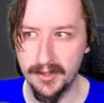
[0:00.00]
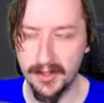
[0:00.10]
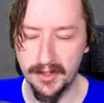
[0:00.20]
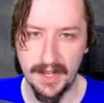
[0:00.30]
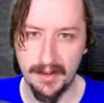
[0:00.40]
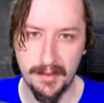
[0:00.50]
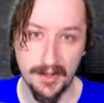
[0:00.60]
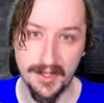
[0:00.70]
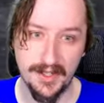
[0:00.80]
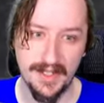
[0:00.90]
or nail
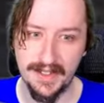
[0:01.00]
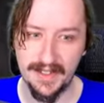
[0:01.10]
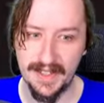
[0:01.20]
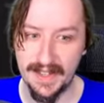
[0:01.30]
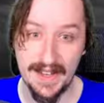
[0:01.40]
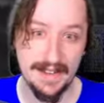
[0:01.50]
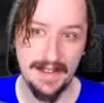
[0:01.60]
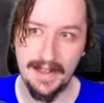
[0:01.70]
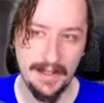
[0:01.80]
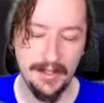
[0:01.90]
boards or anything like that,
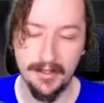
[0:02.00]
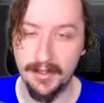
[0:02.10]
you can